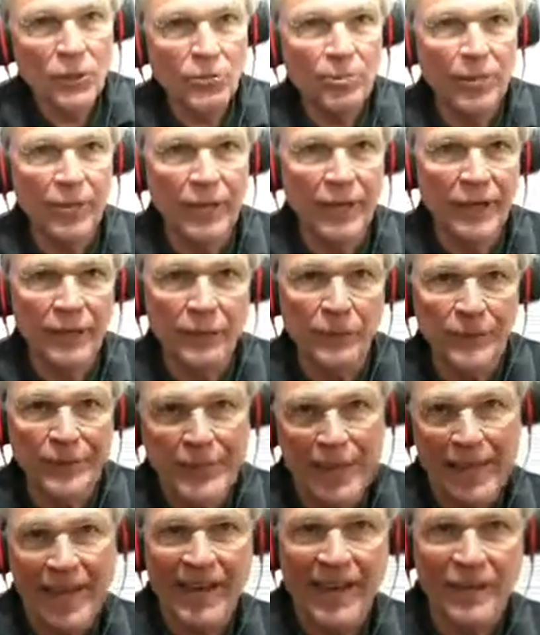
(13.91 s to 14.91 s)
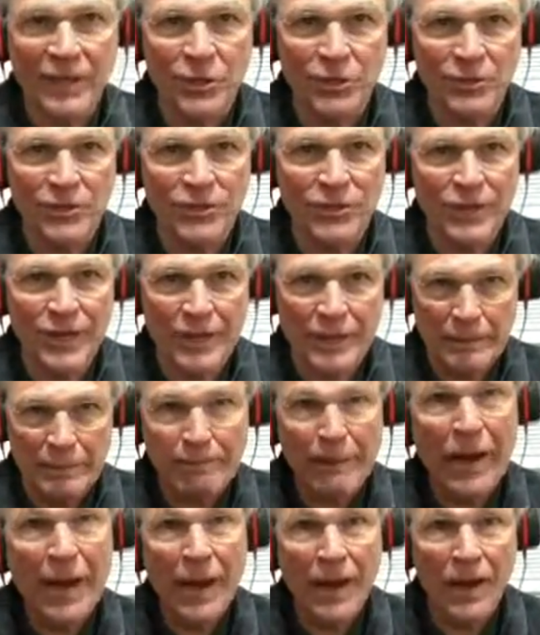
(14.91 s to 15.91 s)
playing with accuracy and
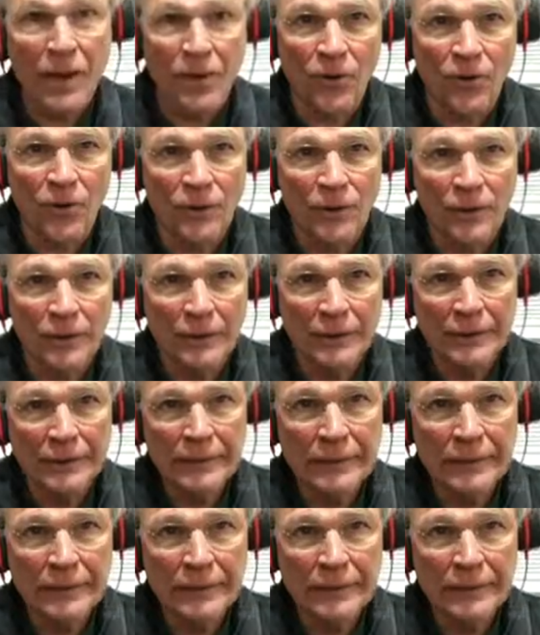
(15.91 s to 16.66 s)
power